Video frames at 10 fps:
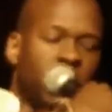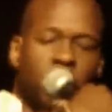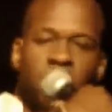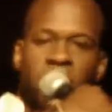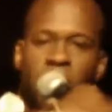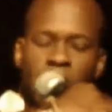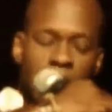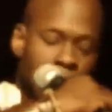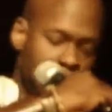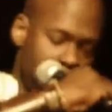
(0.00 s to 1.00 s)
fun. Go
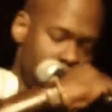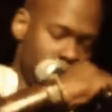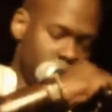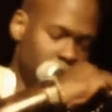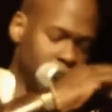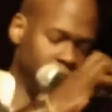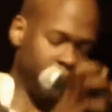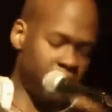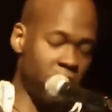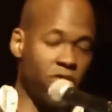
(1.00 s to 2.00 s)
ahead, brother.
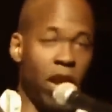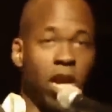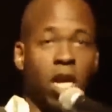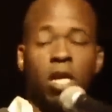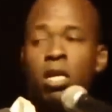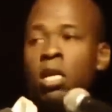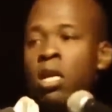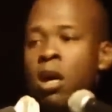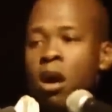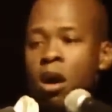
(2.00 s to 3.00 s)
oh. right here.
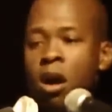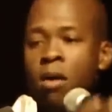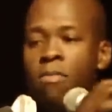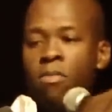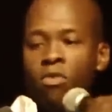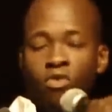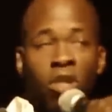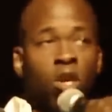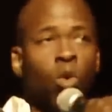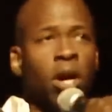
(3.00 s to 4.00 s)
Um,
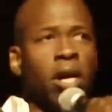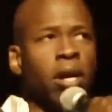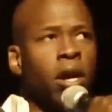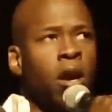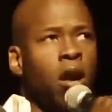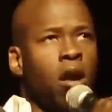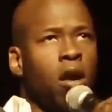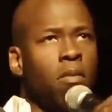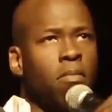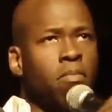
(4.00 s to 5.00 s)
really quick,
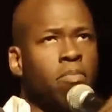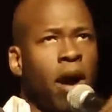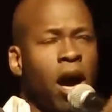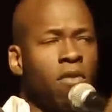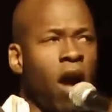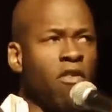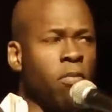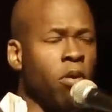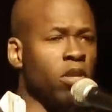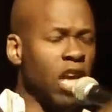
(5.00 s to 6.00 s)
uh, by a round
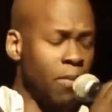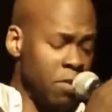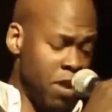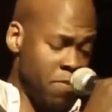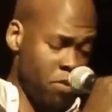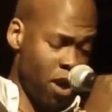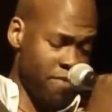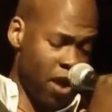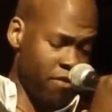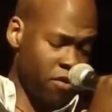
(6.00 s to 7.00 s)
of applause, how many people
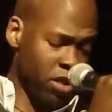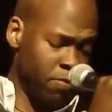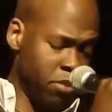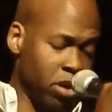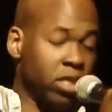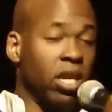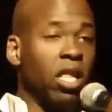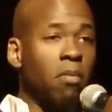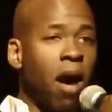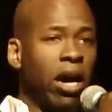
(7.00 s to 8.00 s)
have ever read the book To
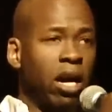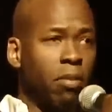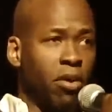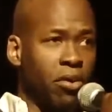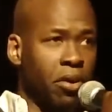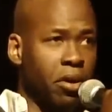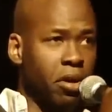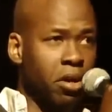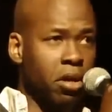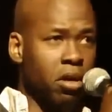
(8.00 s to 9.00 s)
Kill a Mockingbird?
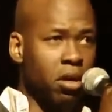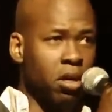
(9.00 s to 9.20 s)
Um,